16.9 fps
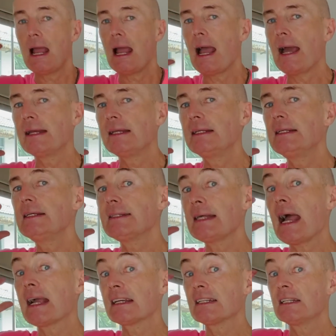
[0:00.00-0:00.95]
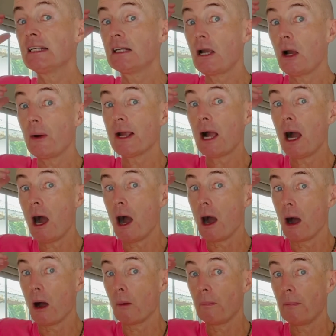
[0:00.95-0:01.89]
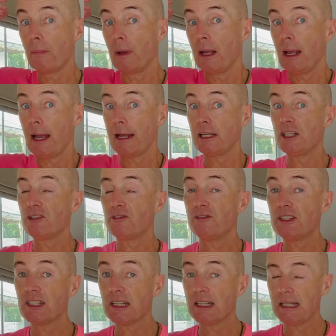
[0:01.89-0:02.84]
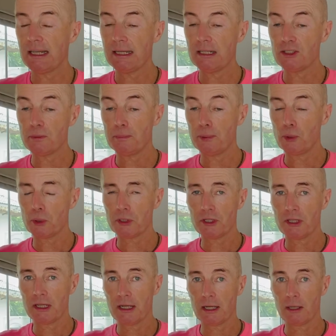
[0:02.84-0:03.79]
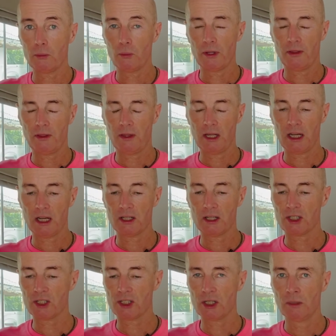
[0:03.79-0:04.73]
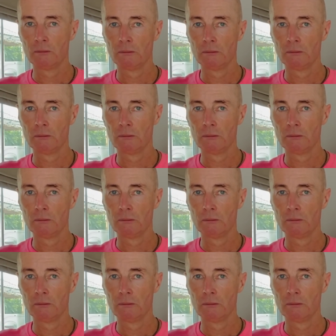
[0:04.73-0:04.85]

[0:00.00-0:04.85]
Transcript: and it is actually going up, and he's physically supporting it with this,